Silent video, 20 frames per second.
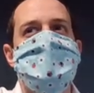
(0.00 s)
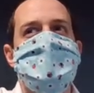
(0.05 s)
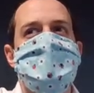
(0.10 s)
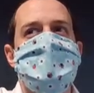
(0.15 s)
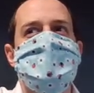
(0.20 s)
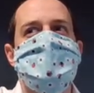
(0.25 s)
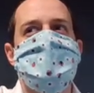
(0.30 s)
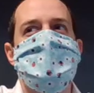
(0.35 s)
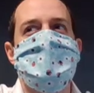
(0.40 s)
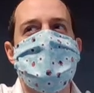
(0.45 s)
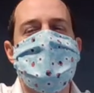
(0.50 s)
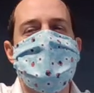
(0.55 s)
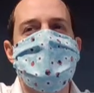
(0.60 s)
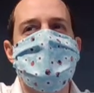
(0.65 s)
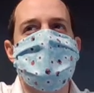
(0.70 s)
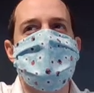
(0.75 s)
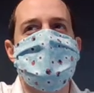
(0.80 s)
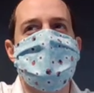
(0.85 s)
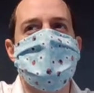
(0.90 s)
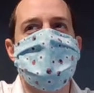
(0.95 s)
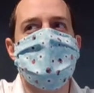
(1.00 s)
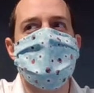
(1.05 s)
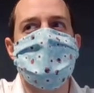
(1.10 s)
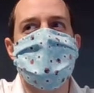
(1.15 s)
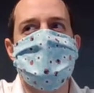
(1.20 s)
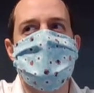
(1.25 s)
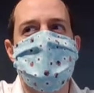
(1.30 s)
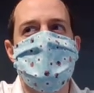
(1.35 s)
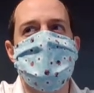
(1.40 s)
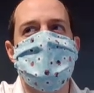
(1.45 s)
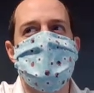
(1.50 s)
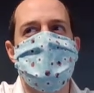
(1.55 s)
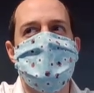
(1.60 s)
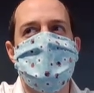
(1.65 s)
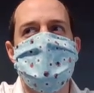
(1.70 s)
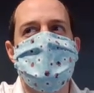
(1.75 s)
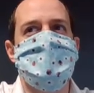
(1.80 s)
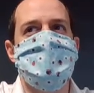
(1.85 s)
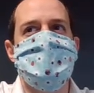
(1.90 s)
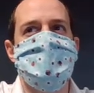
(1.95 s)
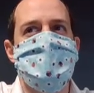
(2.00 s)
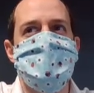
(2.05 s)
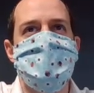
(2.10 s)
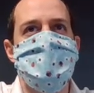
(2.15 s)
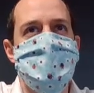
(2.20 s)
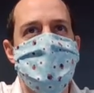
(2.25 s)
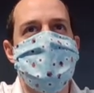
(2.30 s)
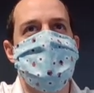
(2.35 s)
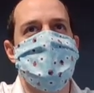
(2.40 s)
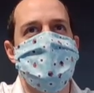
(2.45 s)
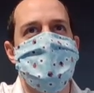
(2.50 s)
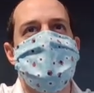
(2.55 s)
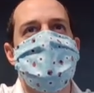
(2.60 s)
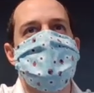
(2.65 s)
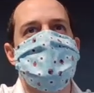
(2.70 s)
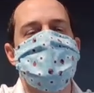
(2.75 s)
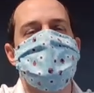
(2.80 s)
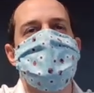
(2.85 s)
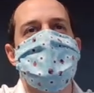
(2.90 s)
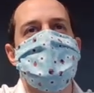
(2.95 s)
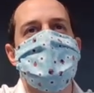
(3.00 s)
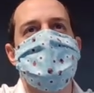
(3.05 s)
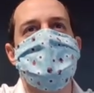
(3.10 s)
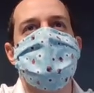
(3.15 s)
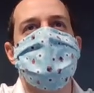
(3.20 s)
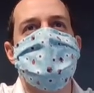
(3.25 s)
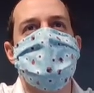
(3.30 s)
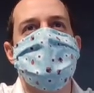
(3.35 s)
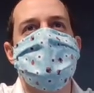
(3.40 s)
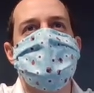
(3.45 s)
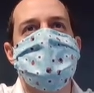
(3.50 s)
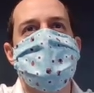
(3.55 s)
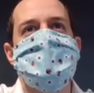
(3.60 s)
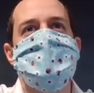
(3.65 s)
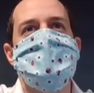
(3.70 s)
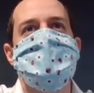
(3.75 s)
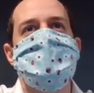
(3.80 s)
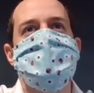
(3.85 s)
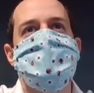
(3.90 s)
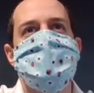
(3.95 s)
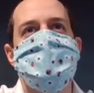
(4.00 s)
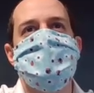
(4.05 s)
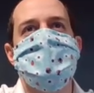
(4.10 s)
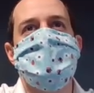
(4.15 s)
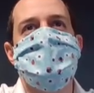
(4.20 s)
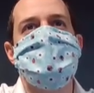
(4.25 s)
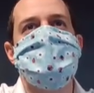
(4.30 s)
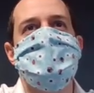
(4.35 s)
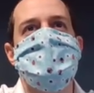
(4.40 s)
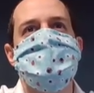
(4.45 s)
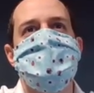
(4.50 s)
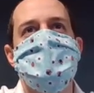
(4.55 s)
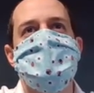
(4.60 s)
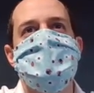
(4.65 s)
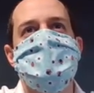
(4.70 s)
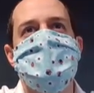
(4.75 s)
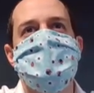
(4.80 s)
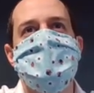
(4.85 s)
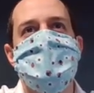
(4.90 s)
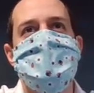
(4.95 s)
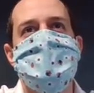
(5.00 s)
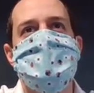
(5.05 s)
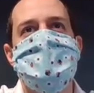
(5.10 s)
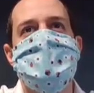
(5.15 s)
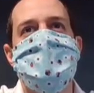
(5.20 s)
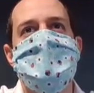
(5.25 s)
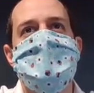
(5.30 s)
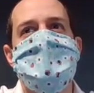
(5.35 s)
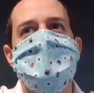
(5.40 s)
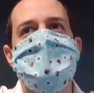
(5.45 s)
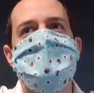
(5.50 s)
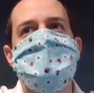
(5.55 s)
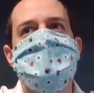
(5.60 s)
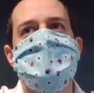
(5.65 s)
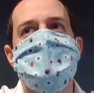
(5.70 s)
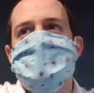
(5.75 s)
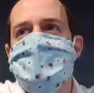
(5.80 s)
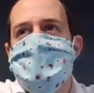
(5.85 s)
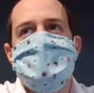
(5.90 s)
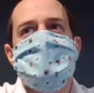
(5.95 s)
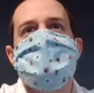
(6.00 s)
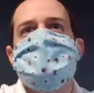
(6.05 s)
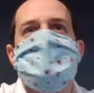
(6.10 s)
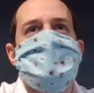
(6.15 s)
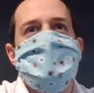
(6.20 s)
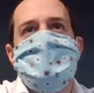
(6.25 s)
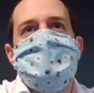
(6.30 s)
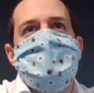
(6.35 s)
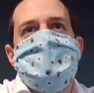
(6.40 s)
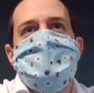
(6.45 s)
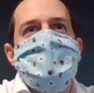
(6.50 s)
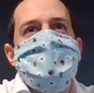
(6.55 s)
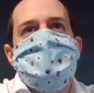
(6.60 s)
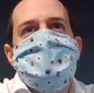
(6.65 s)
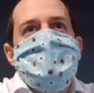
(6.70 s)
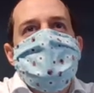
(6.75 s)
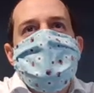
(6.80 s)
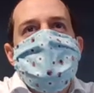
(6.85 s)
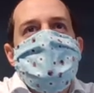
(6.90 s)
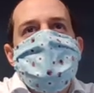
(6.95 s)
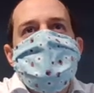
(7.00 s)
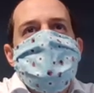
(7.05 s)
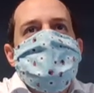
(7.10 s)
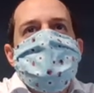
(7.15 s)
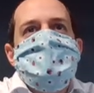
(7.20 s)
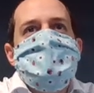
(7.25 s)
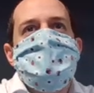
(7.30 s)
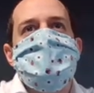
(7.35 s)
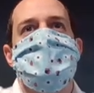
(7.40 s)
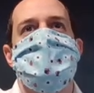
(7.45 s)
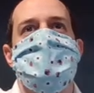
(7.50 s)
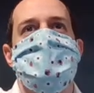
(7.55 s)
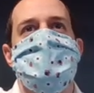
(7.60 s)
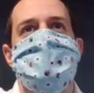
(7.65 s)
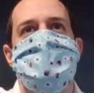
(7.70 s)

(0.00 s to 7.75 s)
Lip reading: But if God, at the end of the day, will not strangle the kid, if God's in the place of the mother, then he's not like really able to do it.